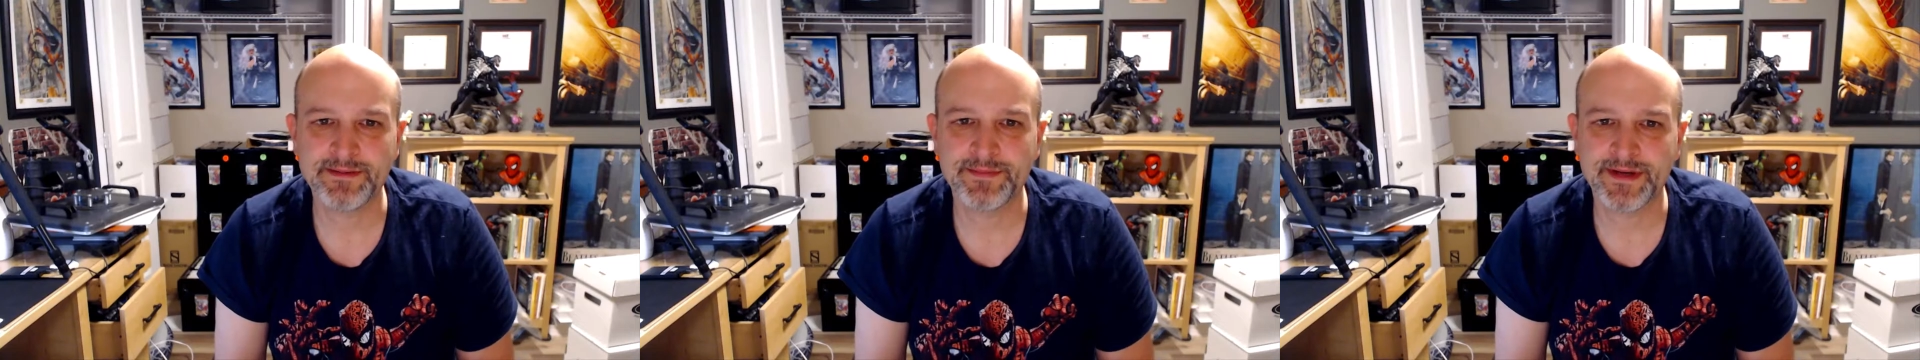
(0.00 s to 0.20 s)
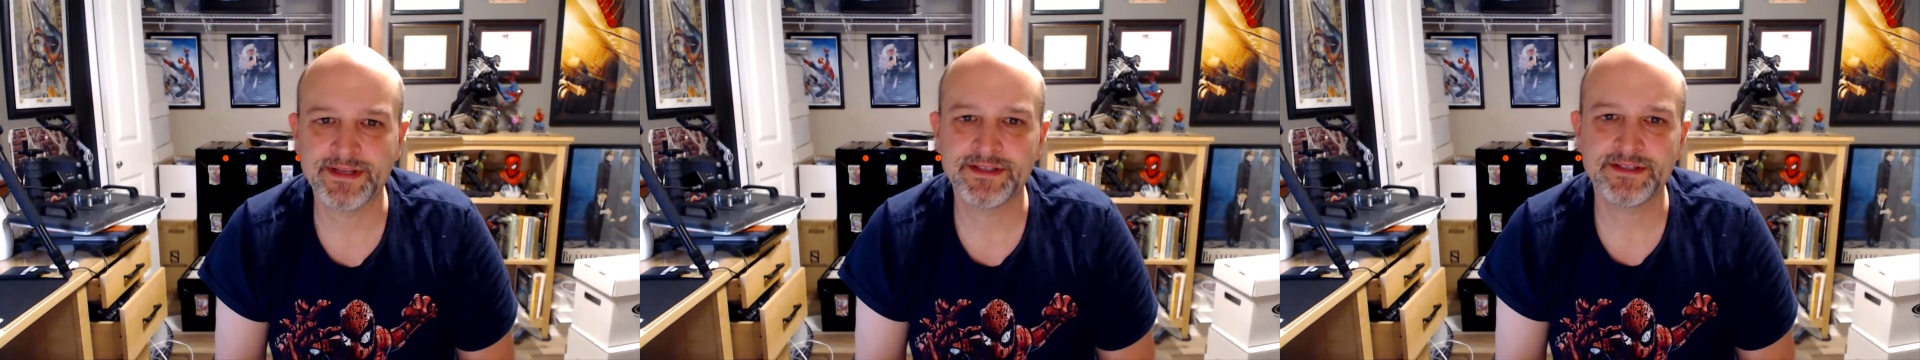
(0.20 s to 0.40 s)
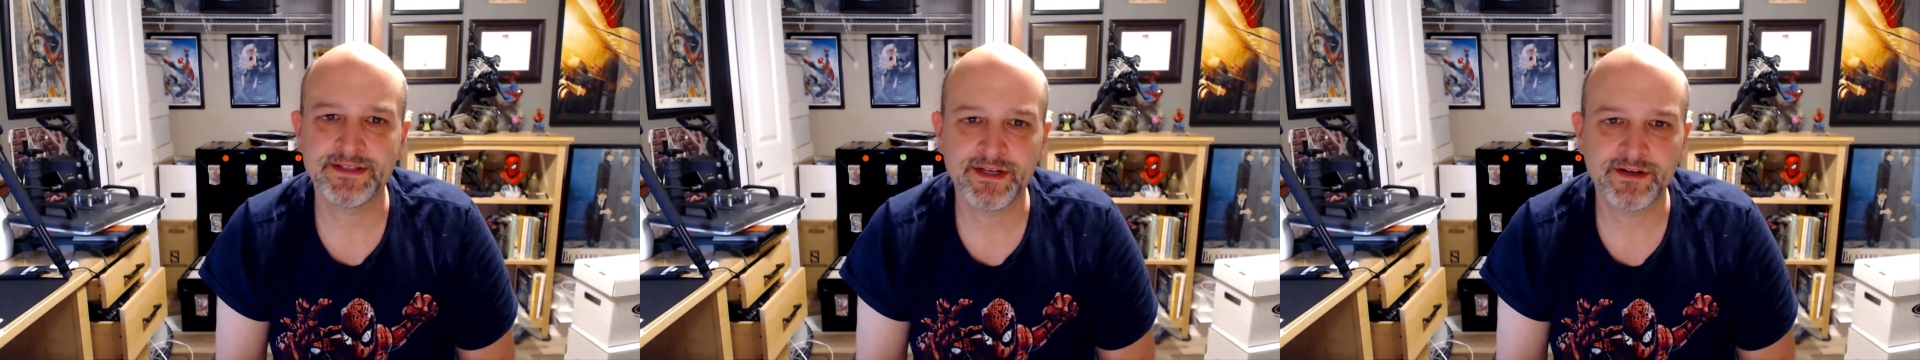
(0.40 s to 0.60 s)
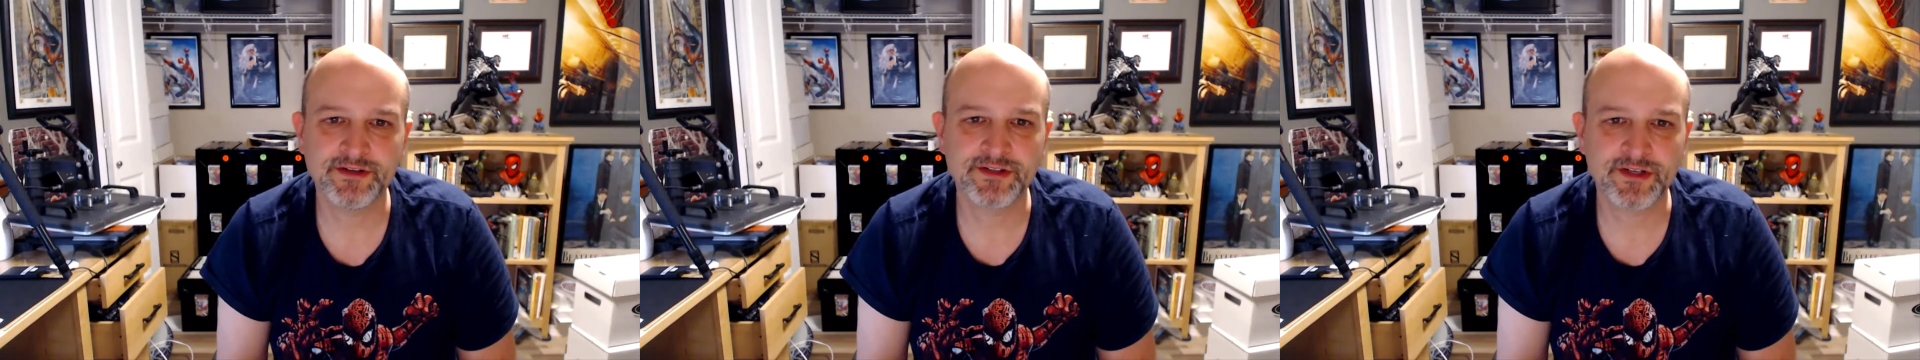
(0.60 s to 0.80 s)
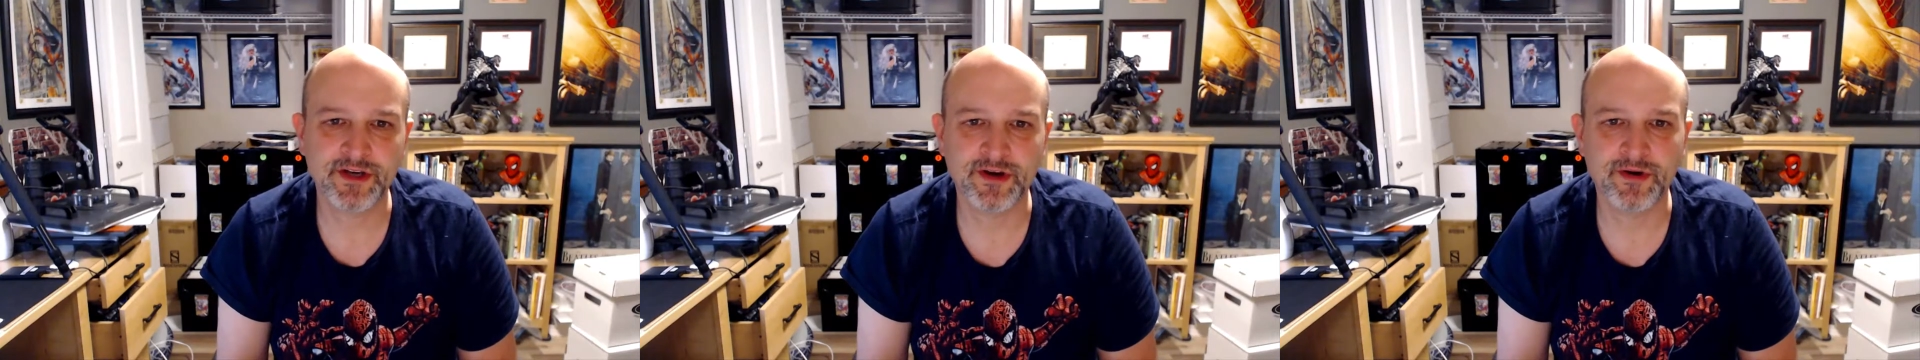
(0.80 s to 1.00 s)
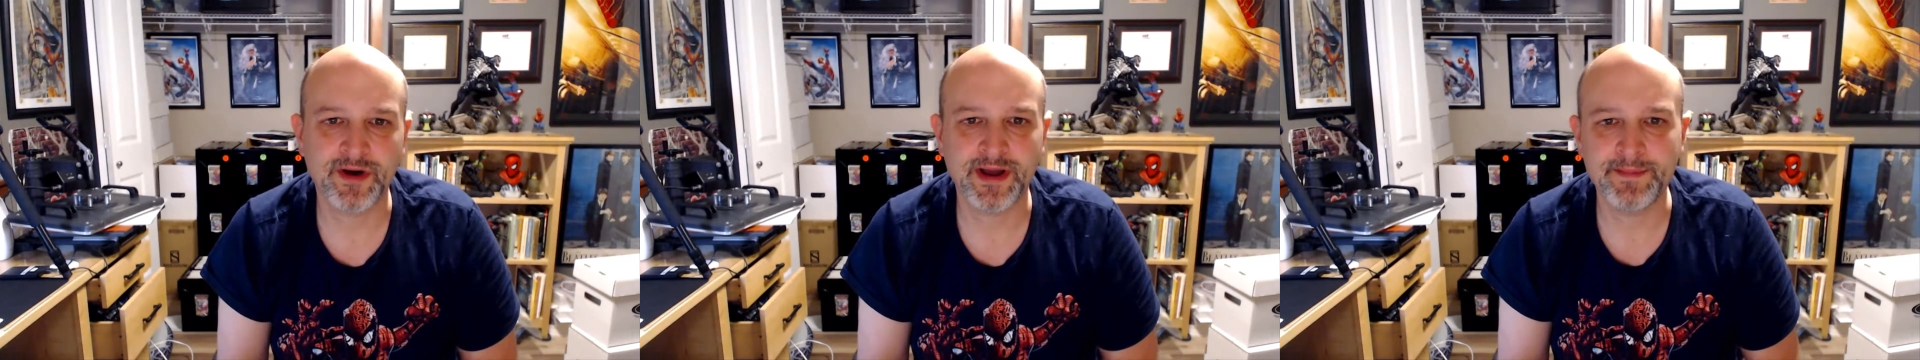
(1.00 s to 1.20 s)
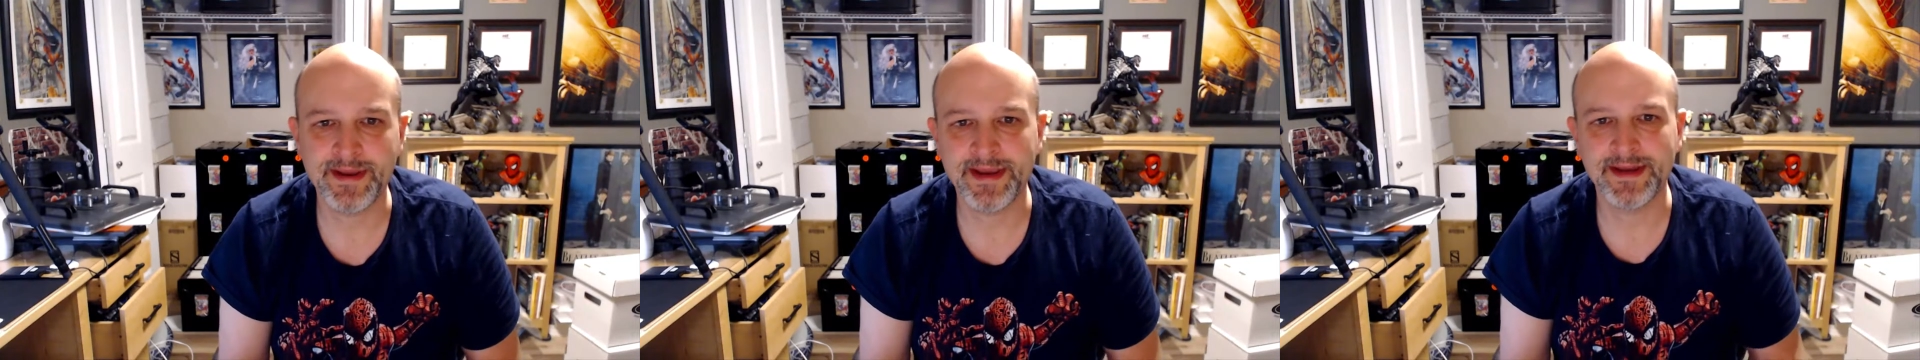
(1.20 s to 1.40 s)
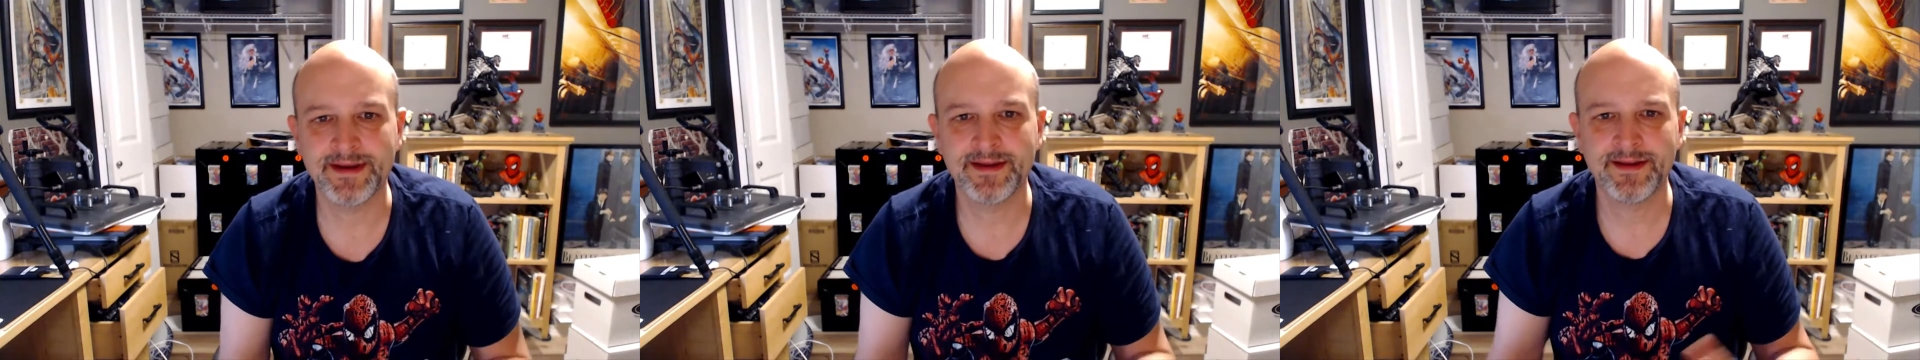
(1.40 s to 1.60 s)
but years ago I
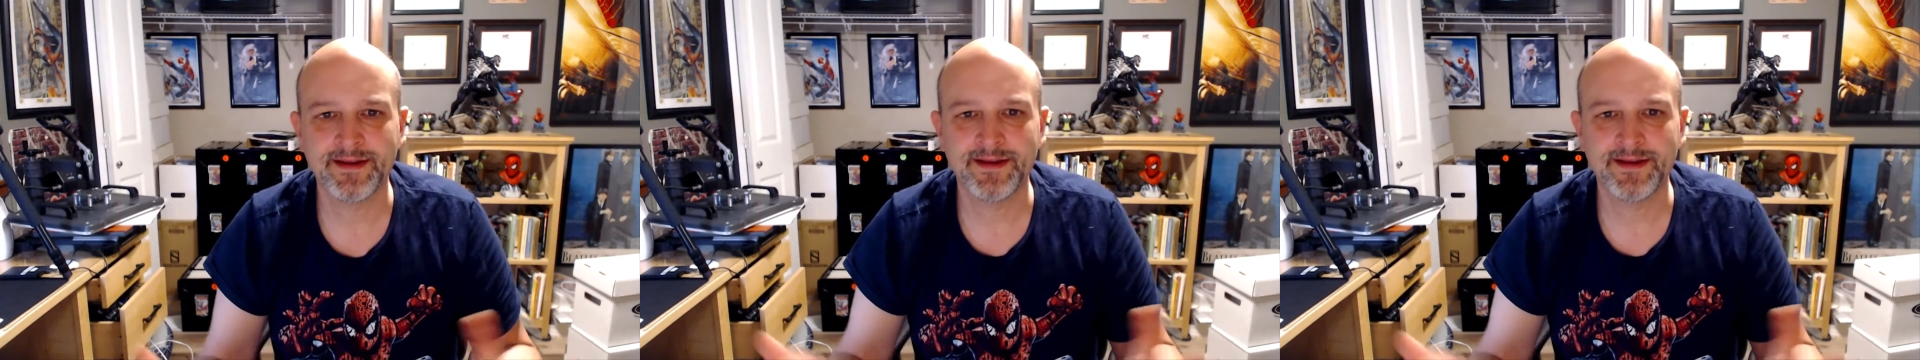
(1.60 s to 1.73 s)
made